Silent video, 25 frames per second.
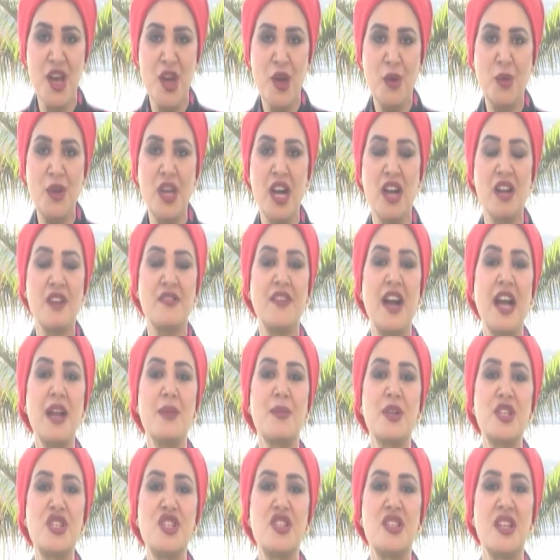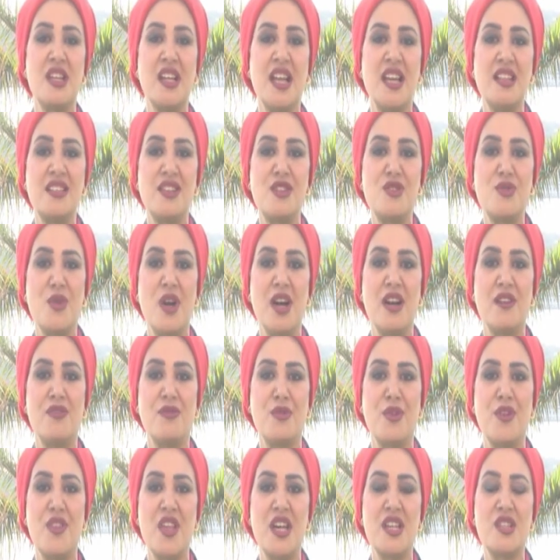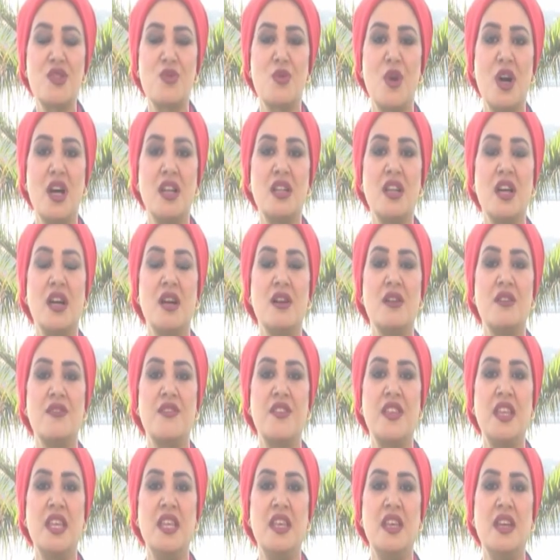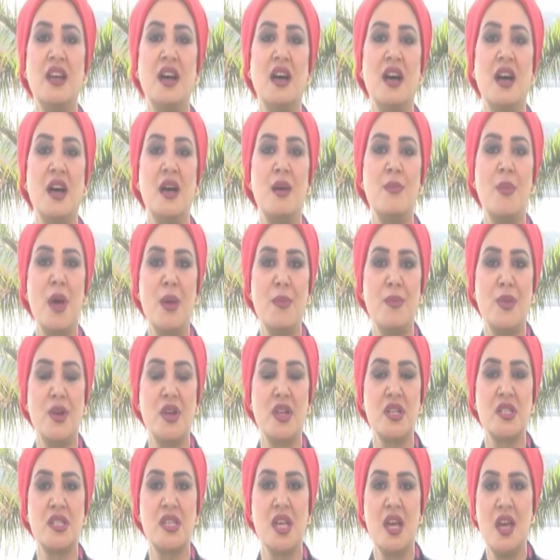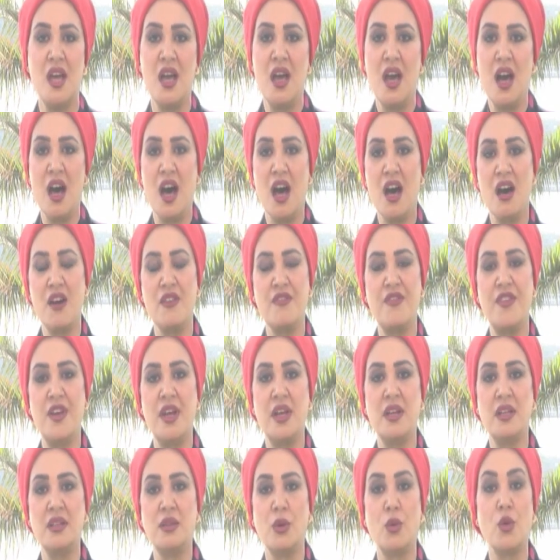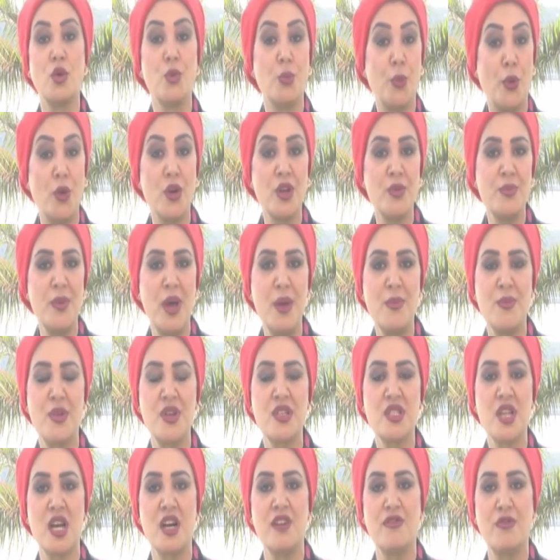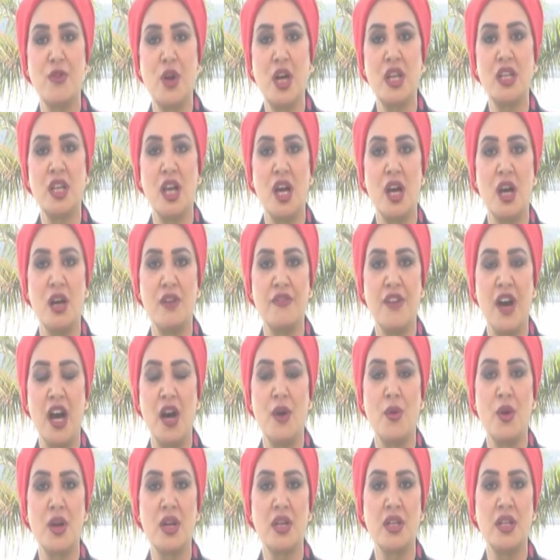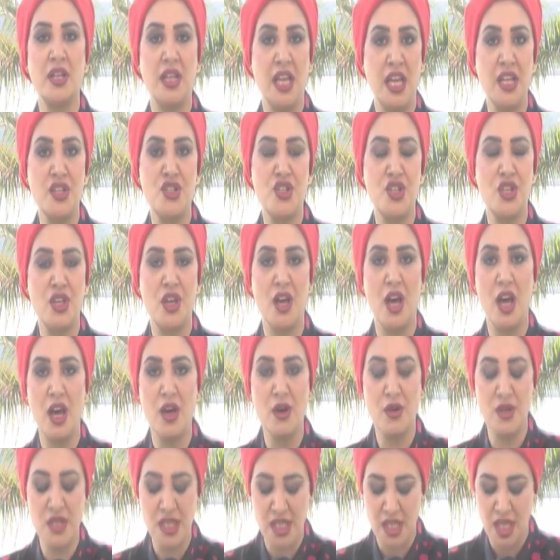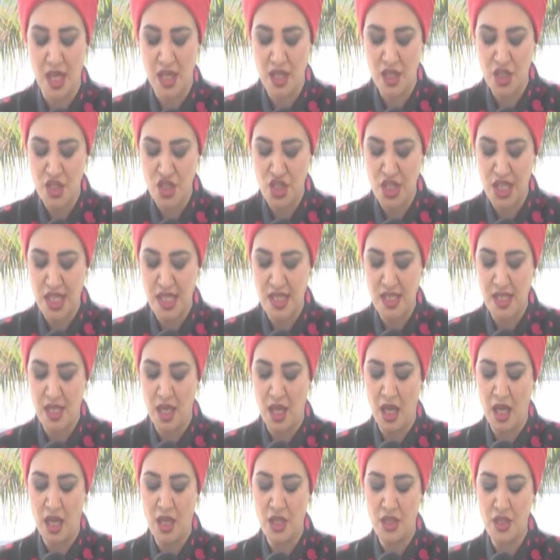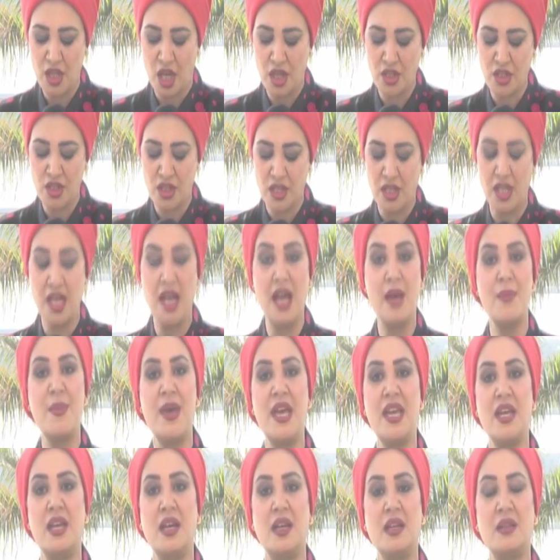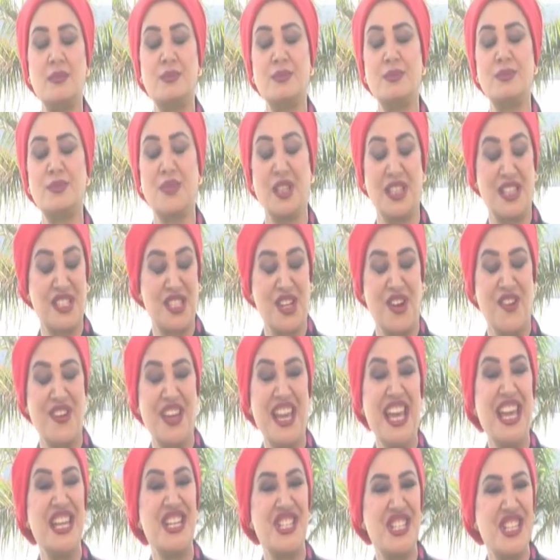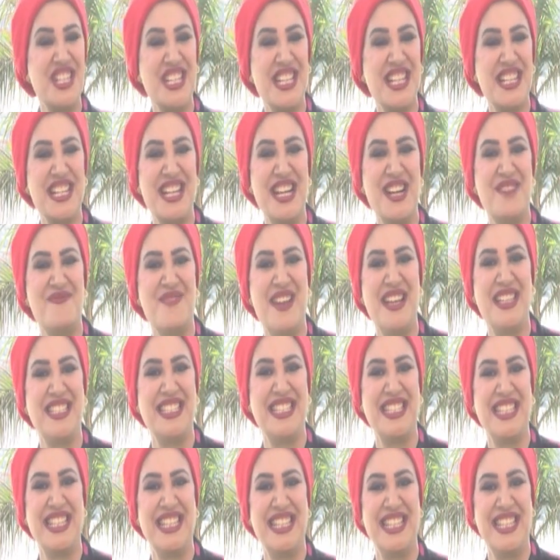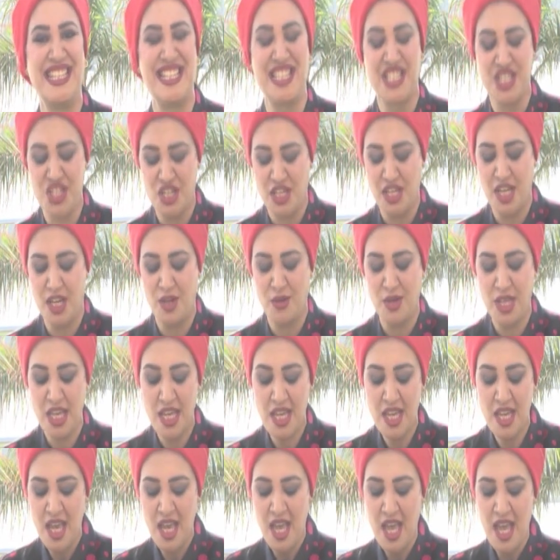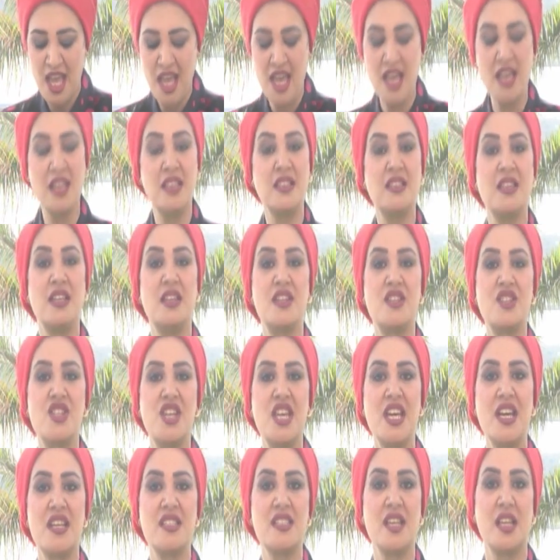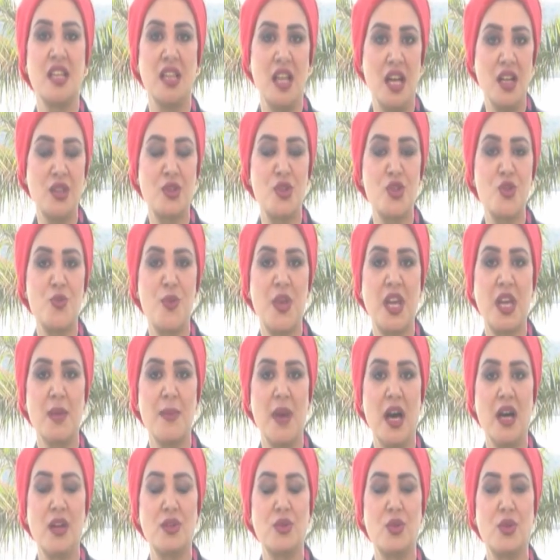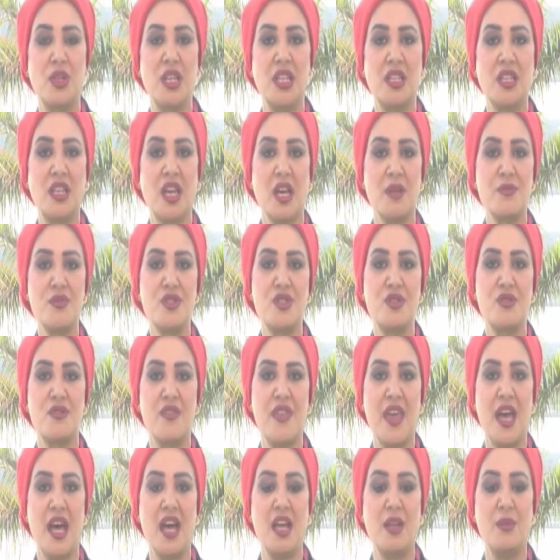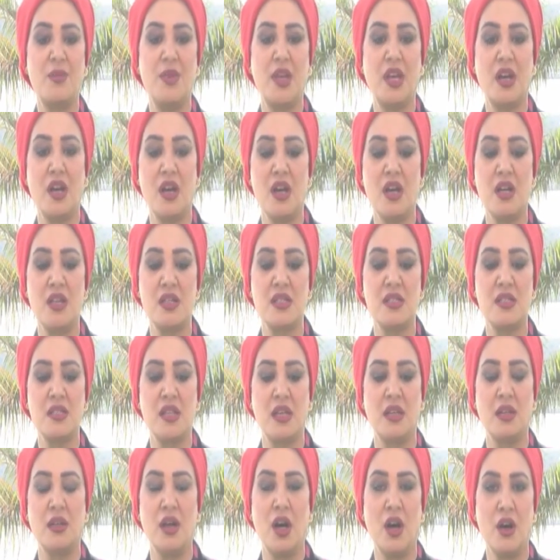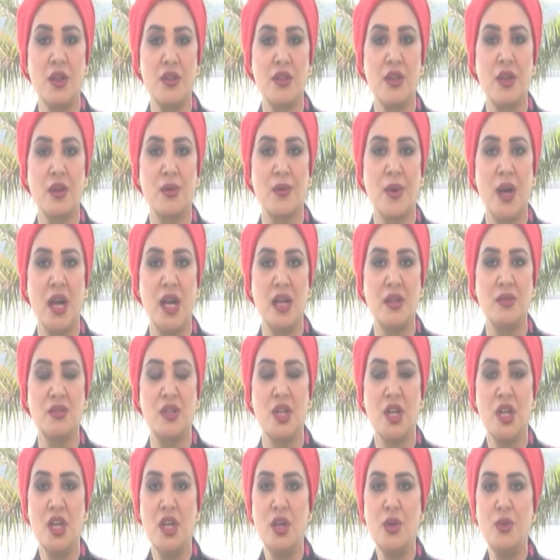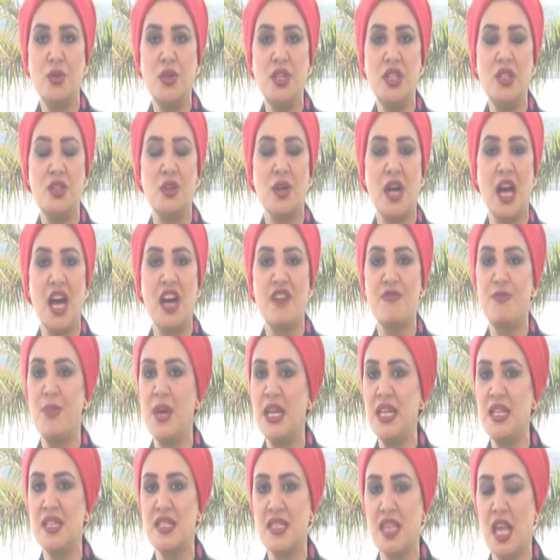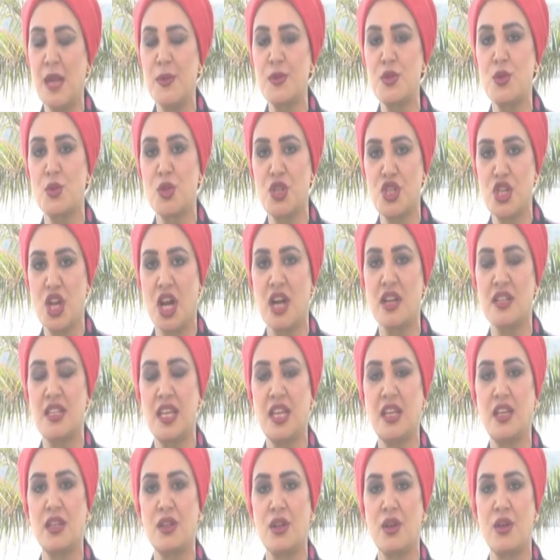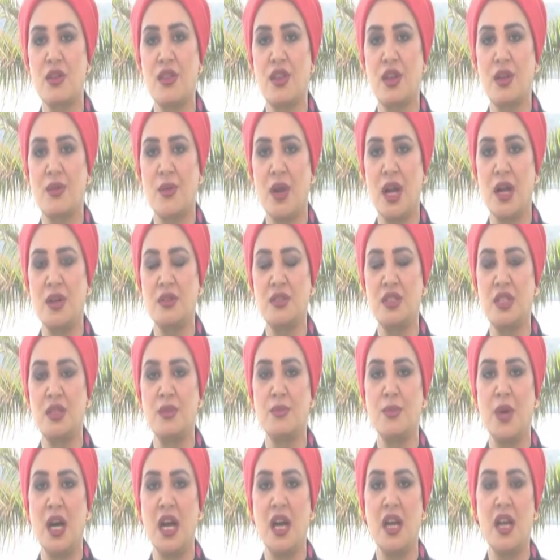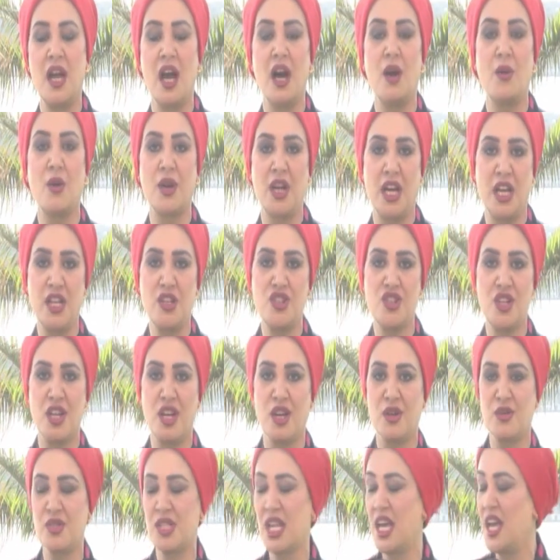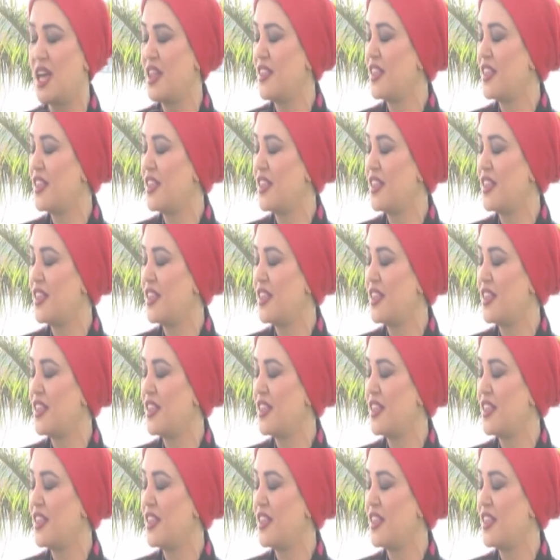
We are very much delighted to have with us one of the uh, uh members of, uh, or board members of one of our NGOs. Uh, she is uh, Dr. Ama um, sorry, Engineer Amani Shennawy, and uh, she has a lot to speak about when it comes to that because on the ground we do have many steps which are taken on the ground by our NGOs.